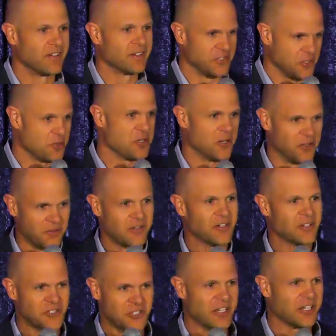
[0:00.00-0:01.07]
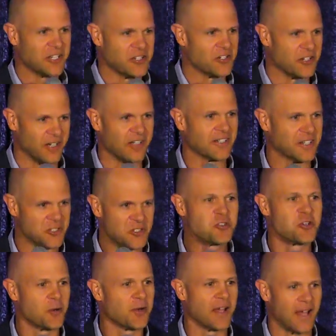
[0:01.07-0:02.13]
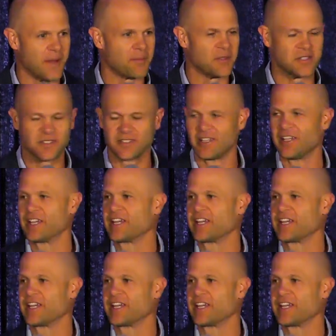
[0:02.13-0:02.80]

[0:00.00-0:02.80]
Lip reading: You know, you're shaking your head because you know what happens.